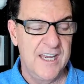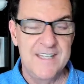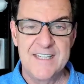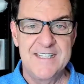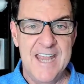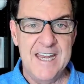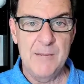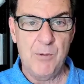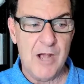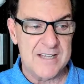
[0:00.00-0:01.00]
in the
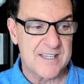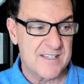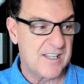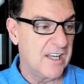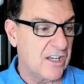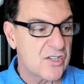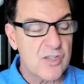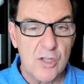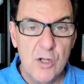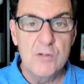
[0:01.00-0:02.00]
dating process that
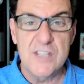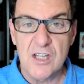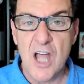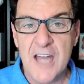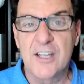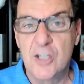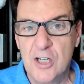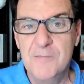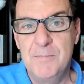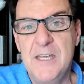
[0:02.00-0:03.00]
excludes a lot of
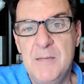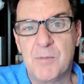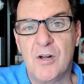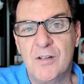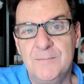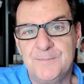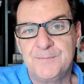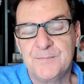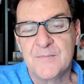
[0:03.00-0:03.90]
good people.